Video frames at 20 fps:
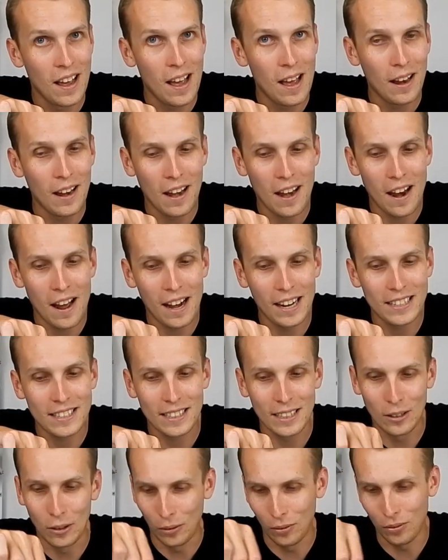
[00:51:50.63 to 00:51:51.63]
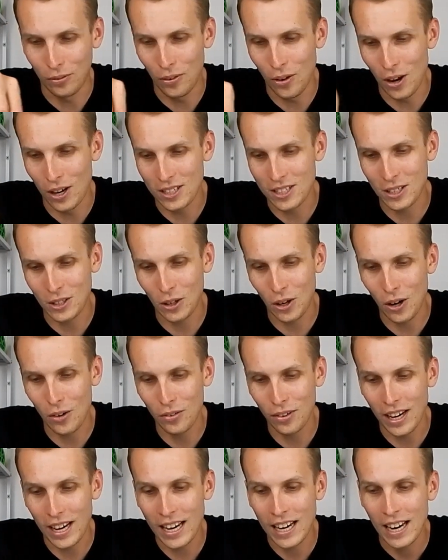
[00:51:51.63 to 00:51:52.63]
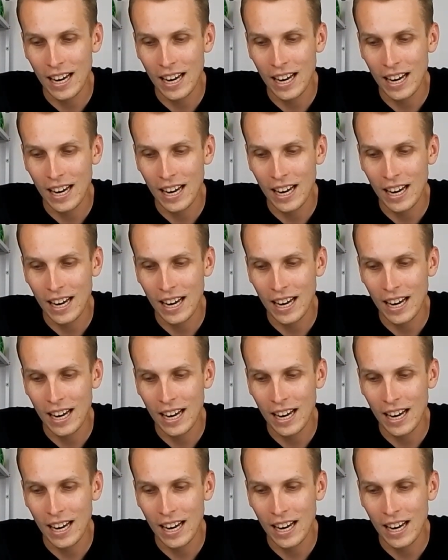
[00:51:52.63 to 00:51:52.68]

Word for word: nice little first trophy